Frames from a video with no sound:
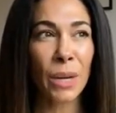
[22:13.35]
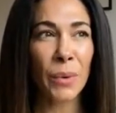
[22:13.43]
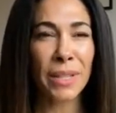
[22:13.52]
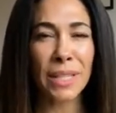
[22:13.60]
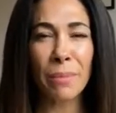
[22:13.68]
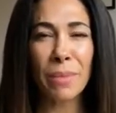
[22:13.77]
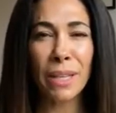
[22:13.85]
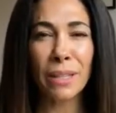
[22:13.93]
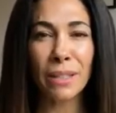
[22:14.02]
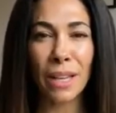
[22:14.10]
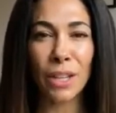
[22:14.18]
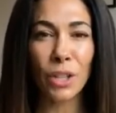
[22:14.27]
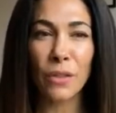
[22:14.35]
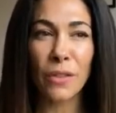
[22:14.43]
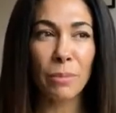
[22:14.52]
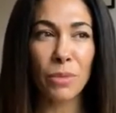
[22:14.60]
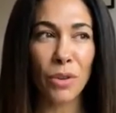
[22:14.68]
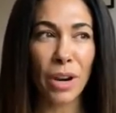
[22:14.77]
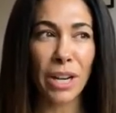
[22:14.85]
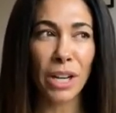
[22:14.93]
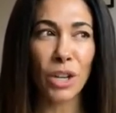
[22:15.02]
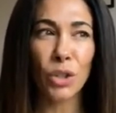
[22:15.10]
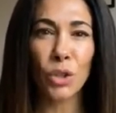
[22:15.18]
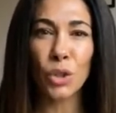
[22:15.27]
when something's like, you know, if I'm training
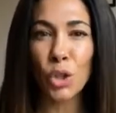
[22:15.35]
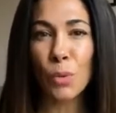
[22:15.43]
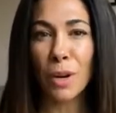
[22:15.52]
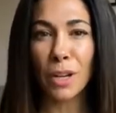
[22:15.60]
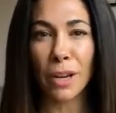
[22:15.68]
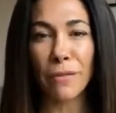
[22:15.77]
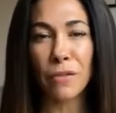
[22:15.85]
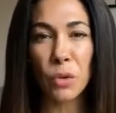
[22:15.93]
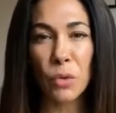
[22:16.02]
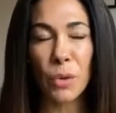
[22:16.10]
and it's super uncomfortable,